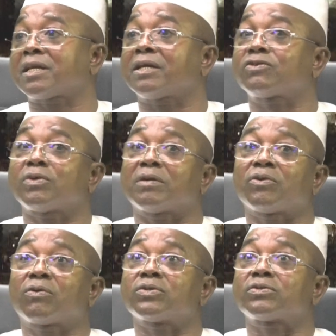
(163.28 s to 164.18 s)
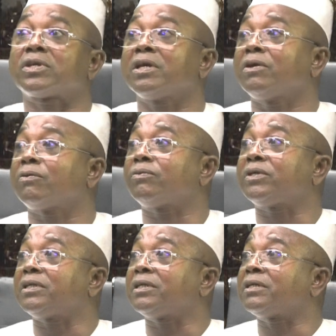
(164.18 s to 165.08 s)
one, because
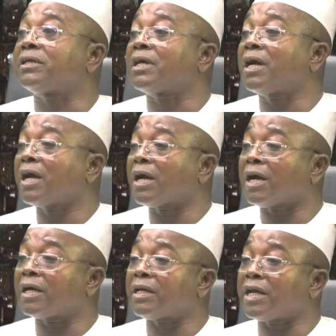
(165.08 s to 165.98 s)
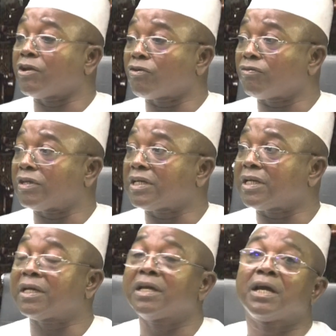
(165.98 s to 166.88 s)
we, at the end of the
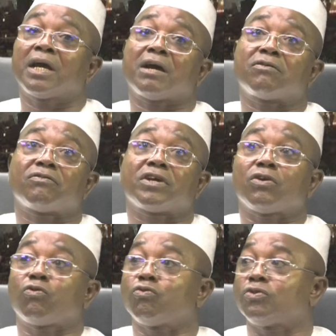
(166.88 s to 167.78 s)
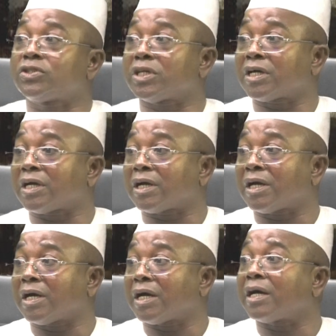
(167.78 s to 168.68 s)
day, have a very good
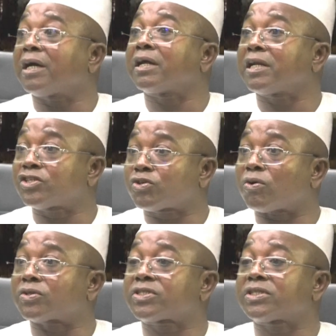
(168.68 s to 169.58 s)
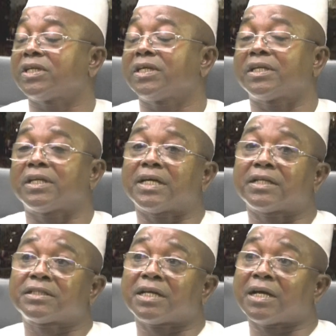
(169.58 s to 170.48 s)
results that
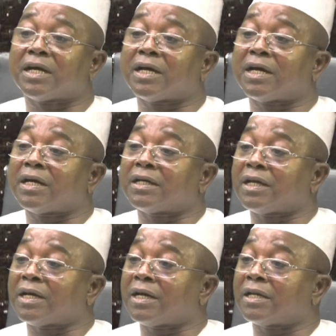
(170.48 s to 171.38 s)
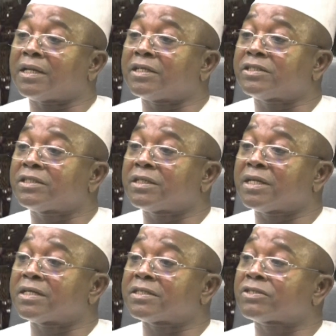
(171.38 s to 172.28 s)

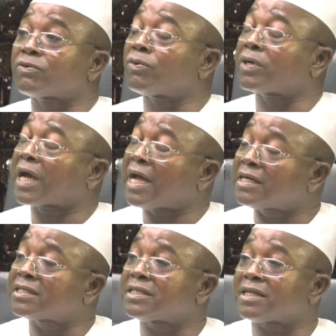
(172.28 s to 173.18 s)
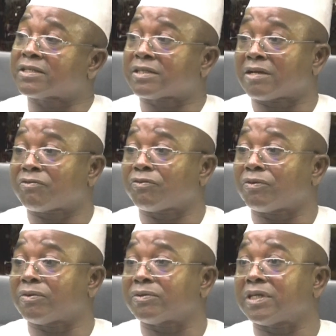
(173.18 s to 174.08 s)
Nigerians or candidates are sat
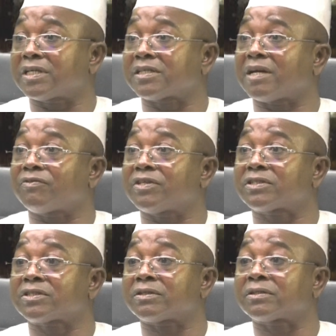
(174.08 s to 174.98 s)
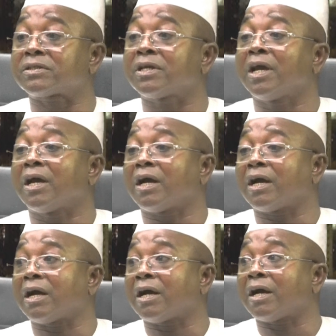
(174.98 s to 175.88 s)
for the examinations
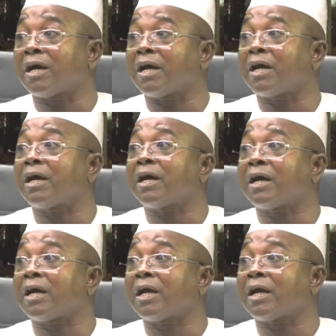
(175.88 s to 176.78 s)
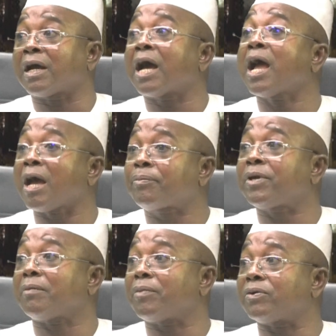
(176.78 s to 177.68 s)
are happy
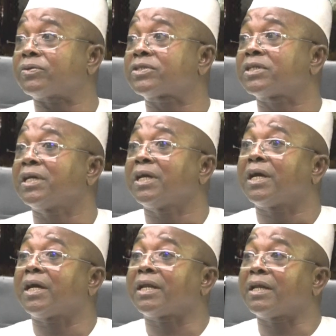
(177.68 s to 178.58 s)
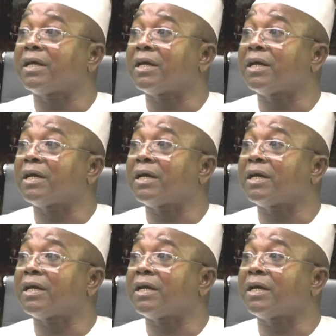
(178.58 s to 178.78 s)
about, and